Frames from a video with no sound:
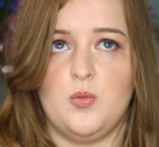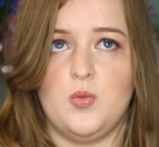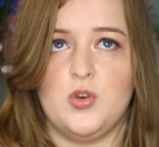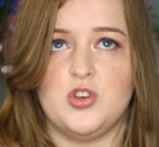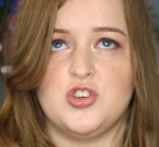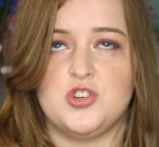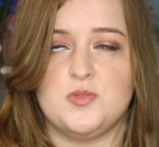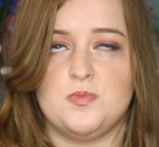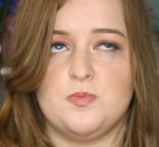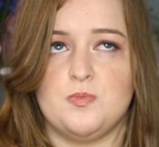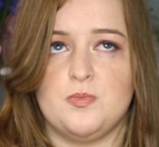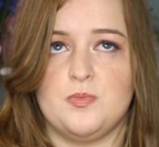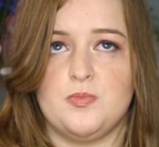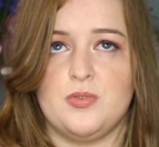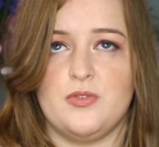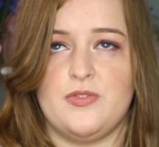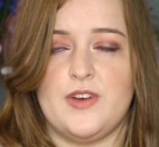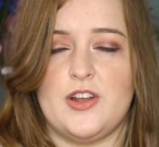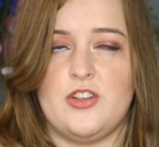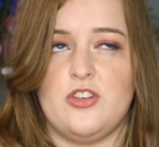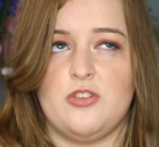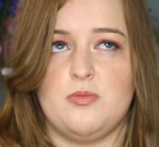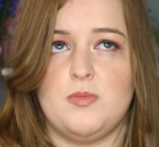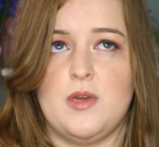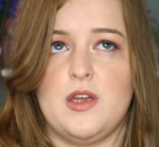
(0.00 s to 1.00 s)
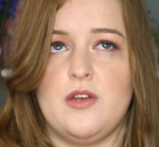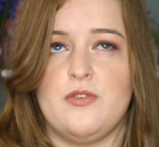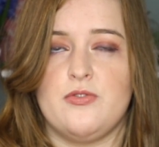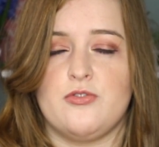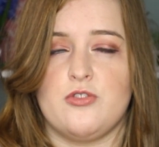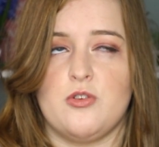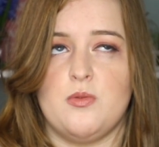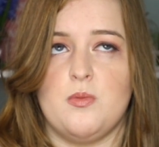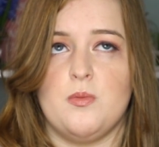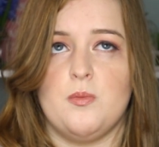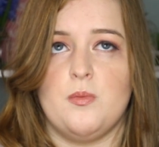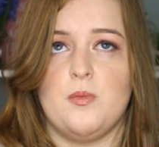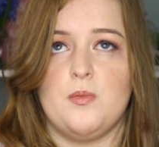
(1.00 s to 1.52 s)
which prevents me
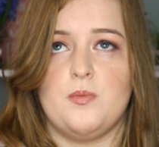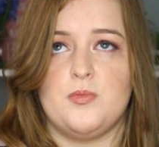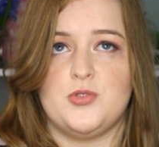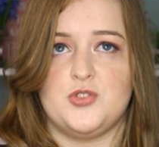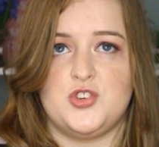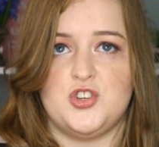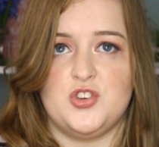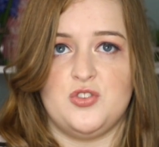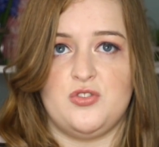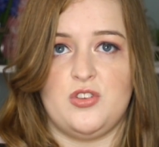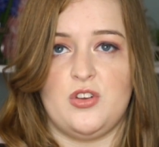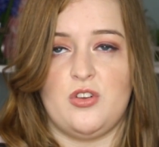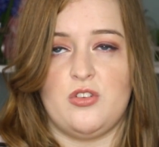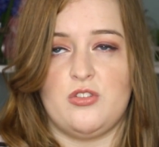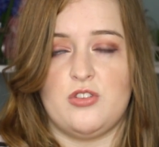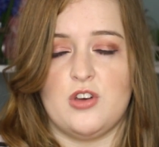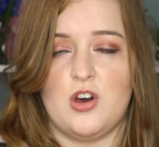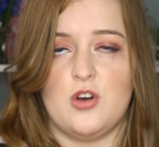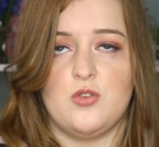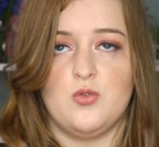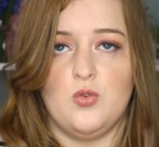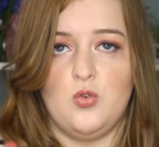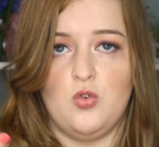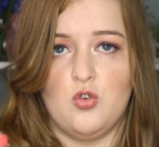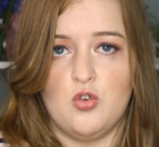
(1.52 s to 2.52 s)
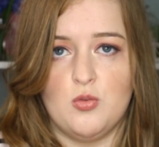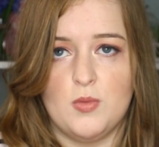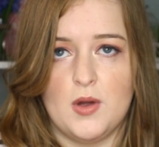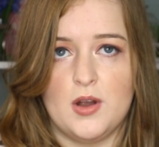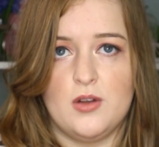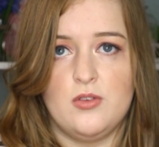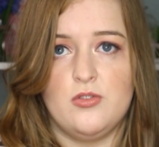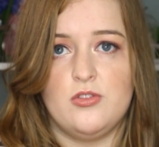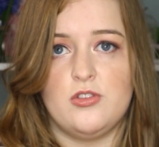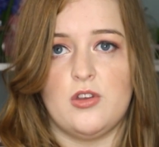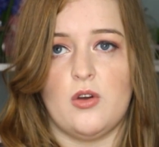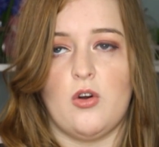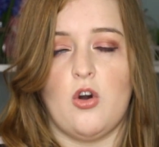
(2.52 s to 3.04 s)
from producing certain hormones.